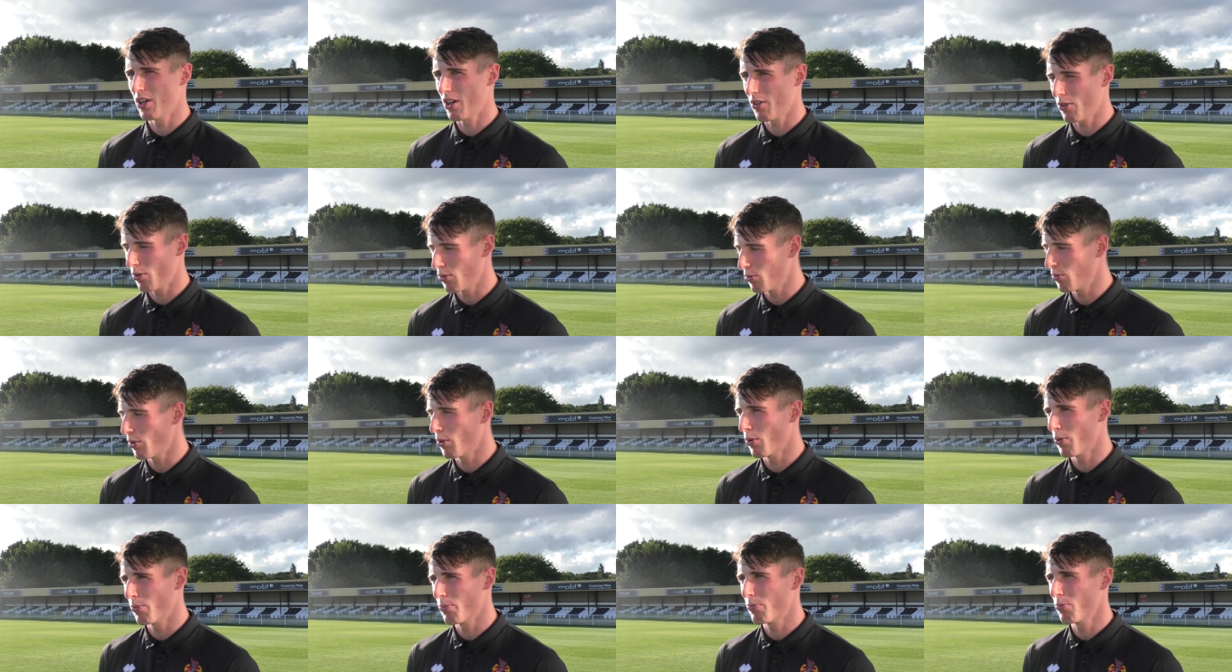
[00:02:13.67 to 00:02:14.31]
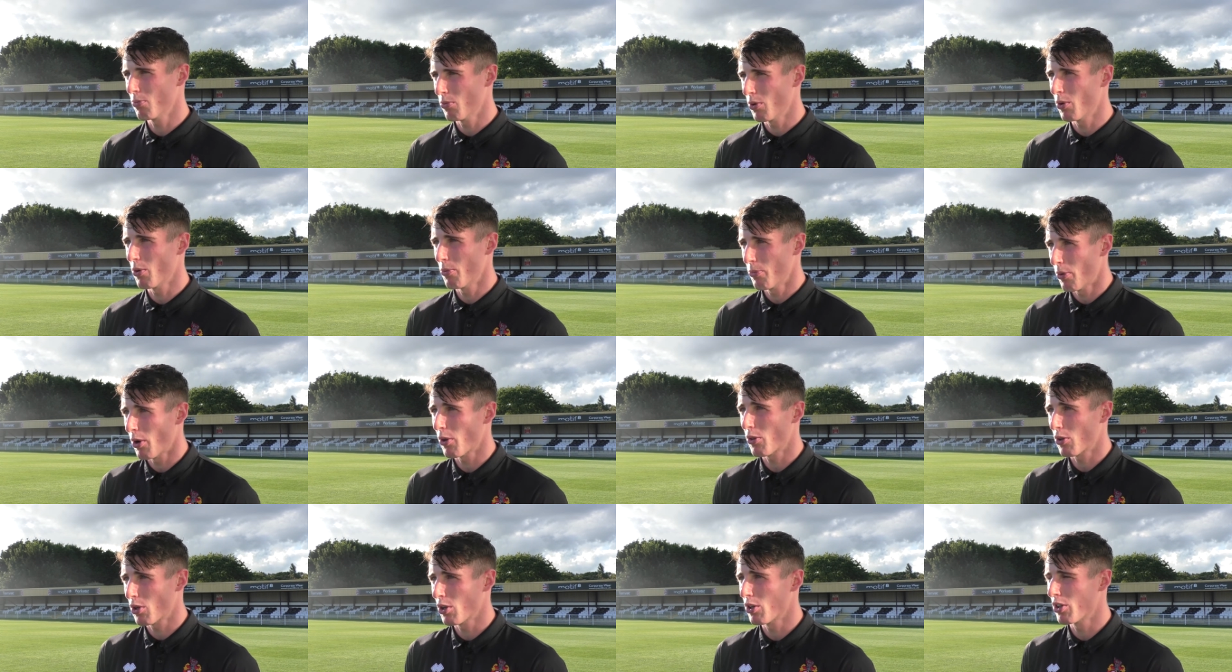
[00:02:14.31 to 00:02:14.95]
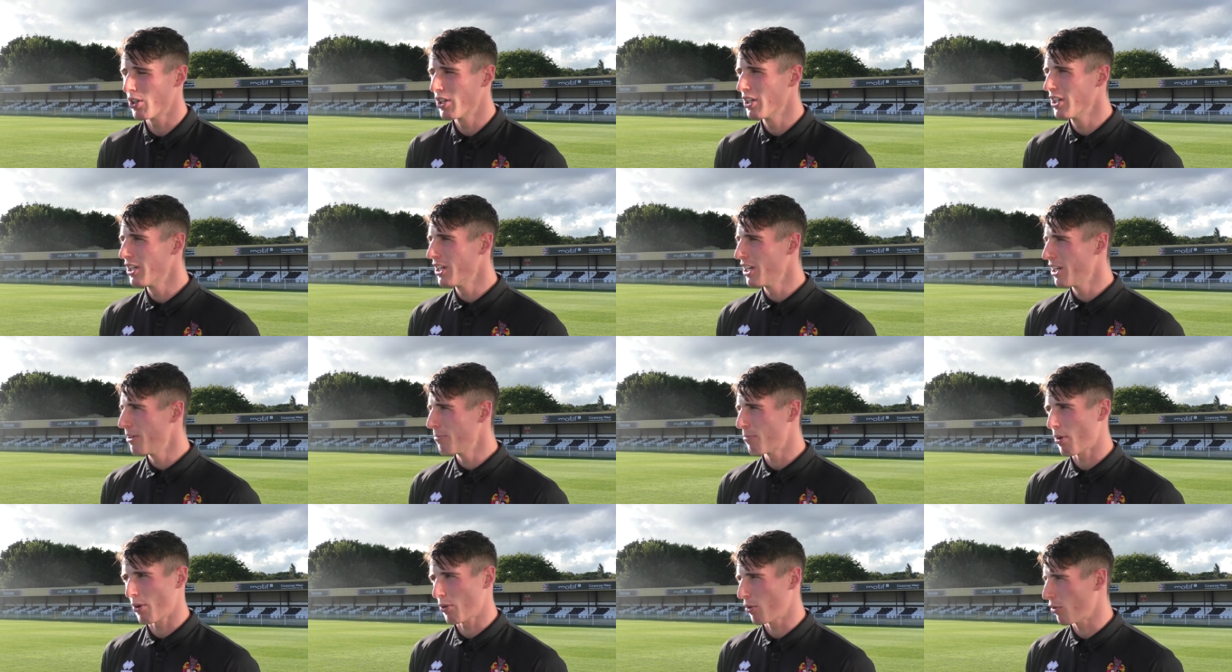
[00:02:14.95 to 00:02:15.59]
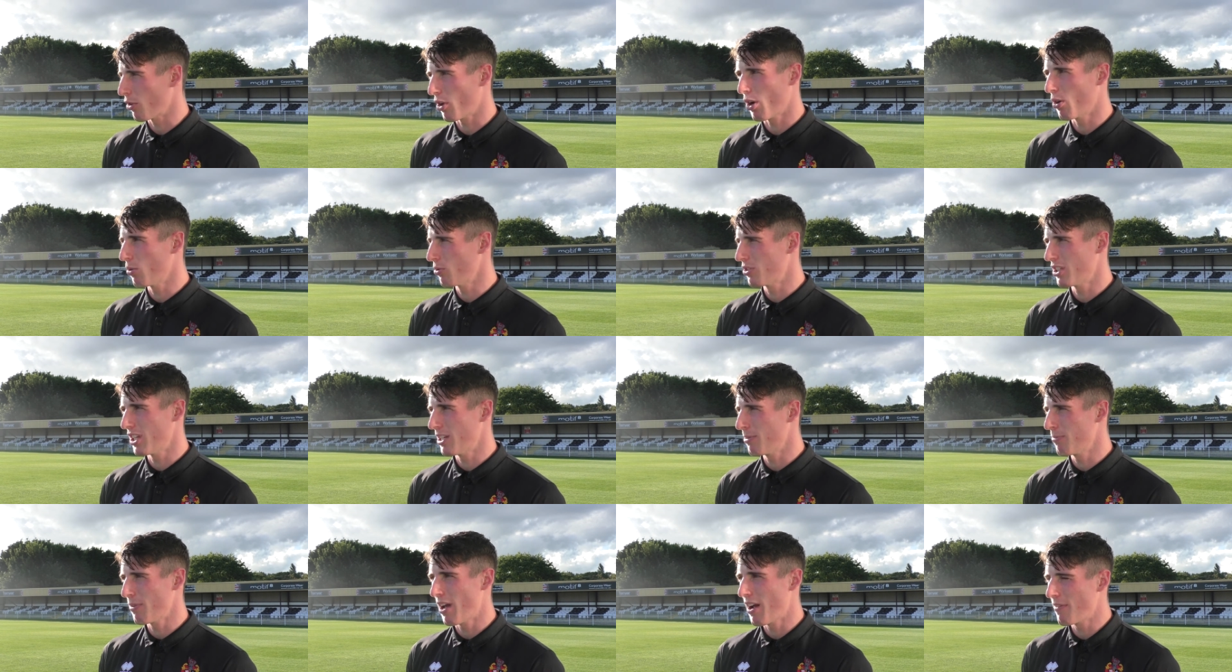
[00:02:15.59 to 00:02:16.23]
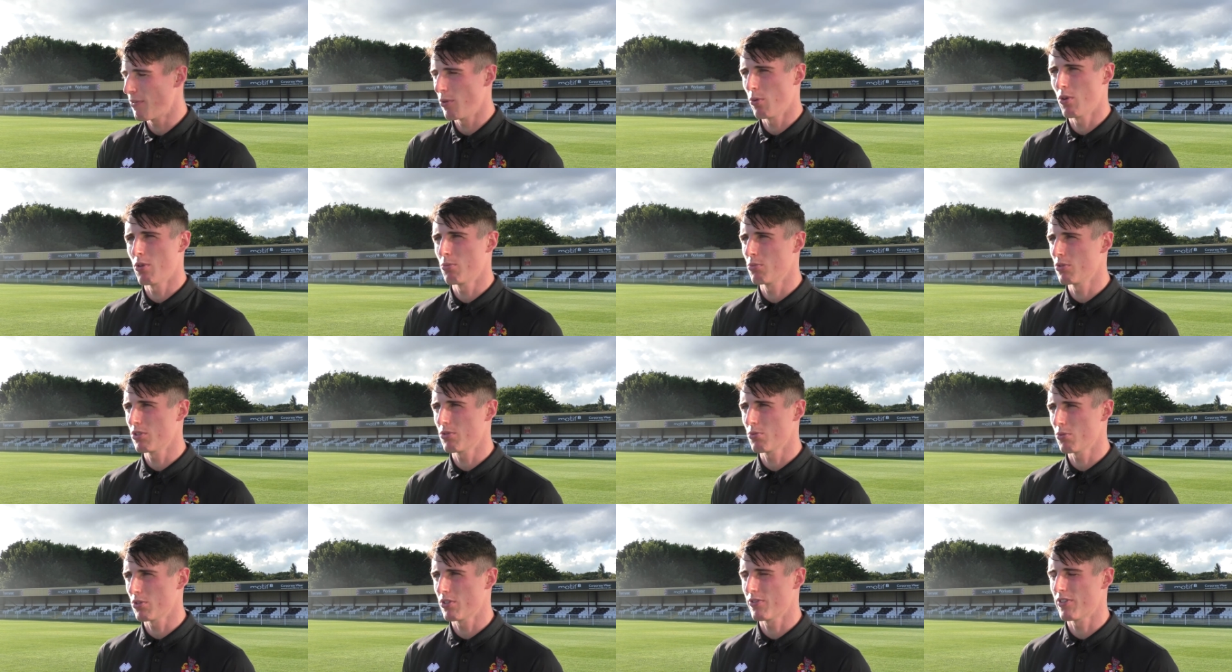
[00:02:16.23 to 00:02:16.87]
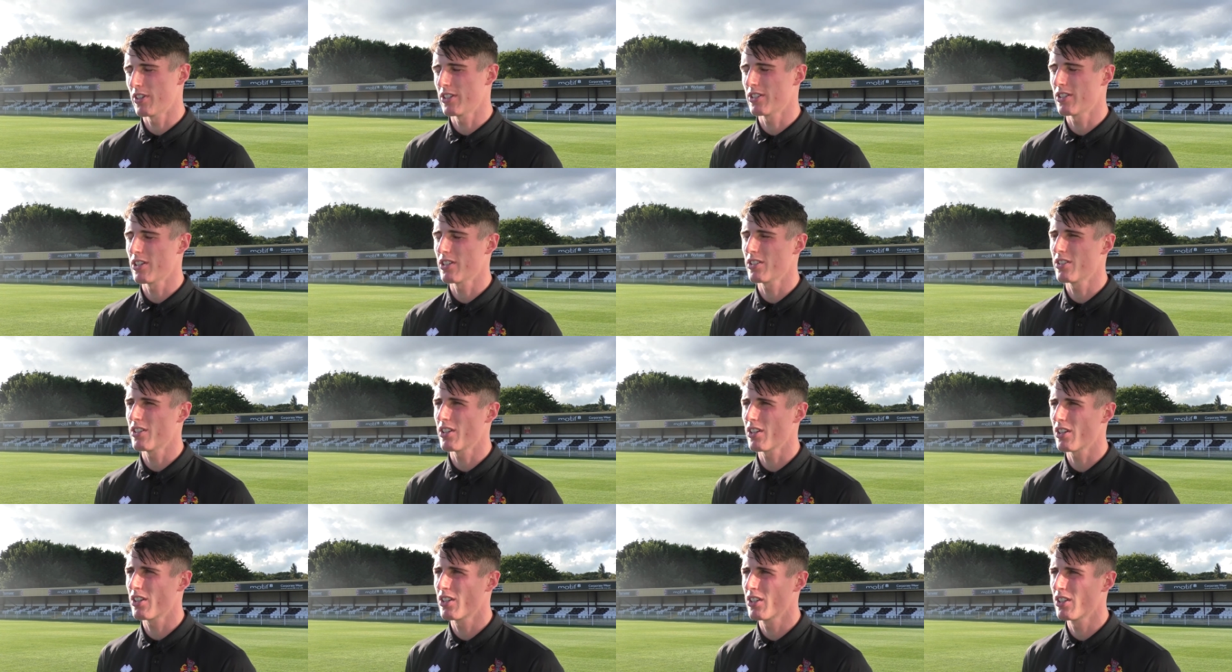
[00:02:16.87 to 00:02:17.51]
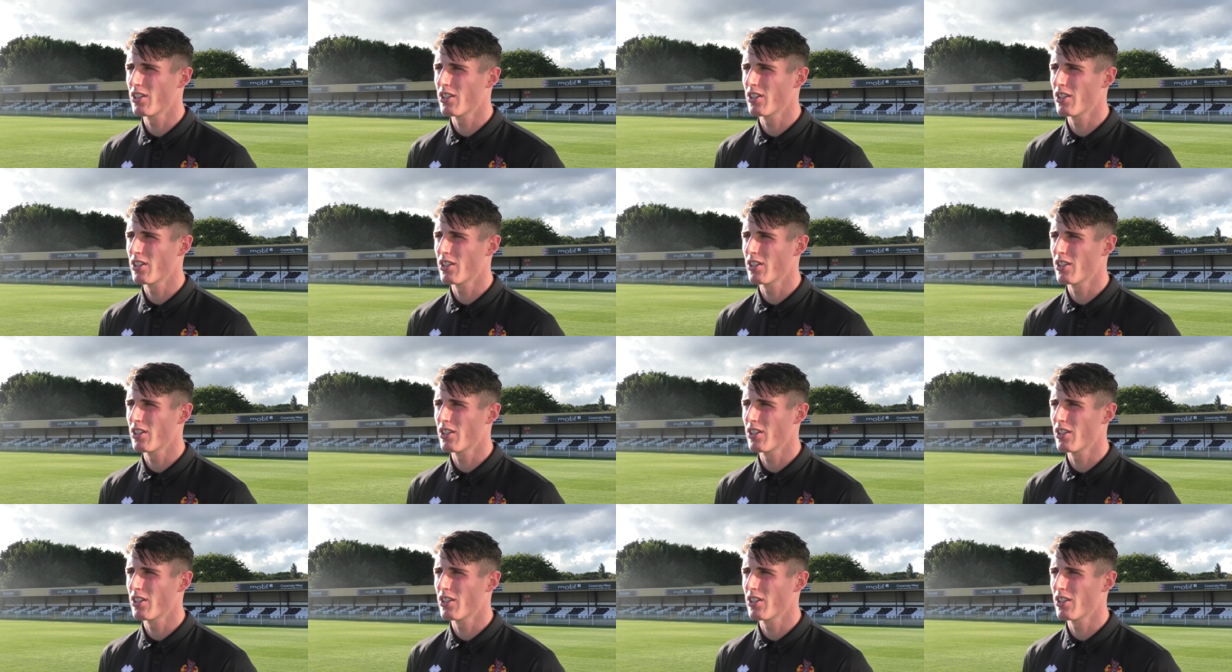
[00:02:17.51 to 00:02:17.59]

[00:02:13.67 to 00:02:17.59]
I thought we were both good, but I thought the whole team, everyone was fantastic.